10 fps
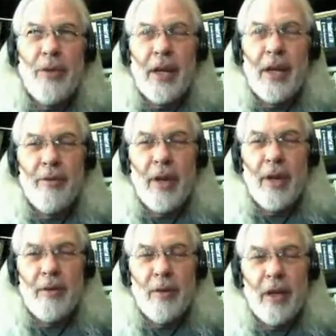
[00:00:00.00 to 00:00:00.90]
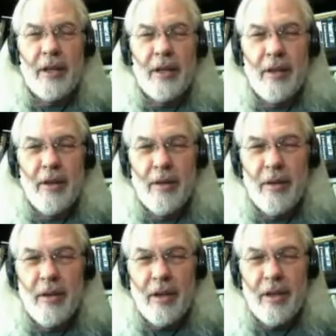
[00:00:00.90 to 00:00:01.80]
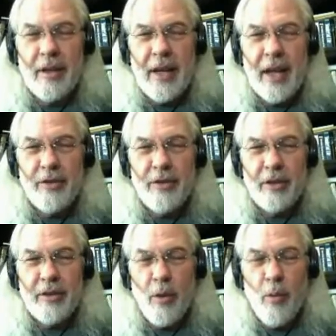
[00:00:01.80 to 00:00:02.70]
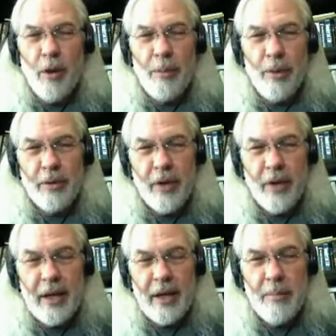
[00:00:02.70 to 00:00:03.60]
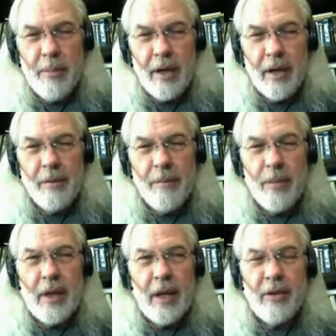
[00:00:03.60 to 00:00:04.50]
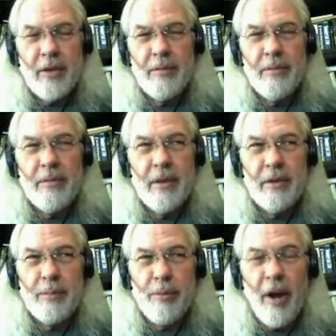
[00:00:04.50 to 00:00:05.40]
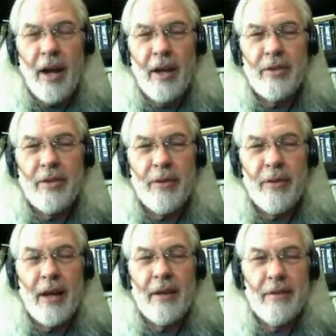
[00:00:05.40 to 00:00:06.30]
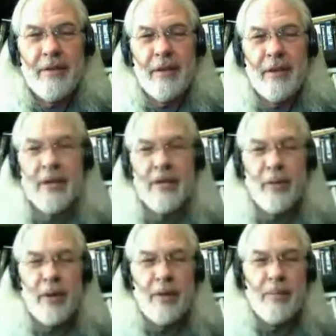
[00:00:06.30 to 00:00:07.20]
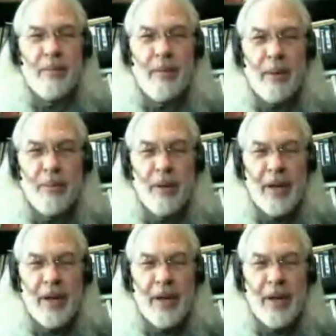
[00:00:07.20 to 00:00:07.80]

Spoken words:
think of like we look at the galaxy, it looks like a whirlpool sucking in the middle. Actually, they're surprised, and this is nothing I'll